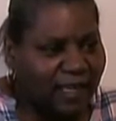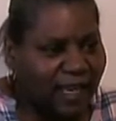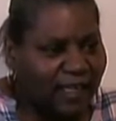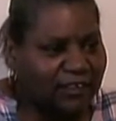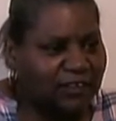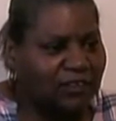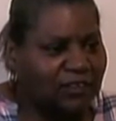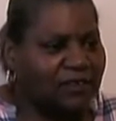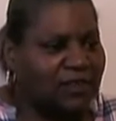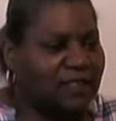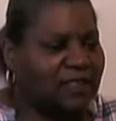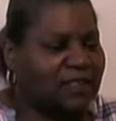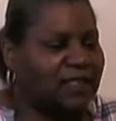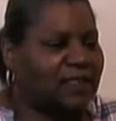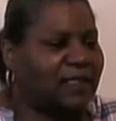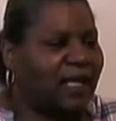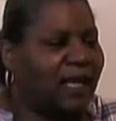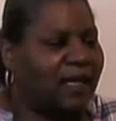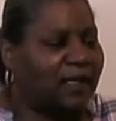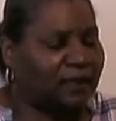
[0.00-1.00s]
attached to it. It's
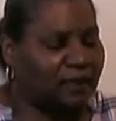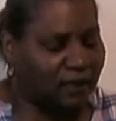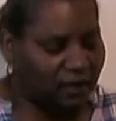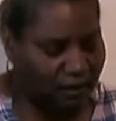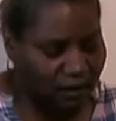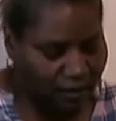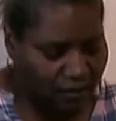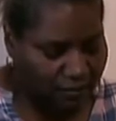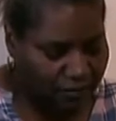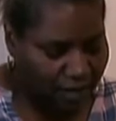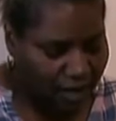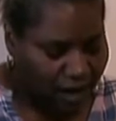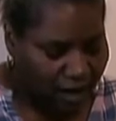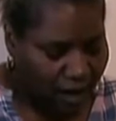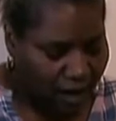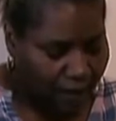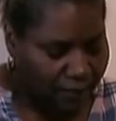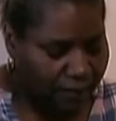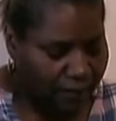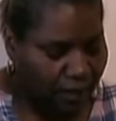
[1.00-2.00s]
just like um,
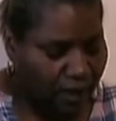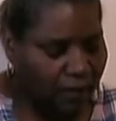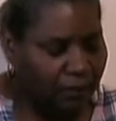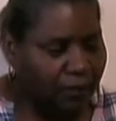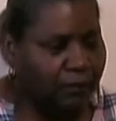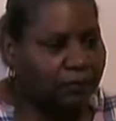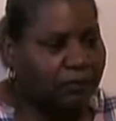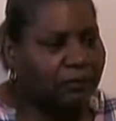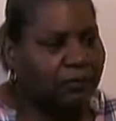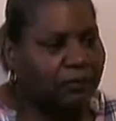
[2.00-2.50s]
a, a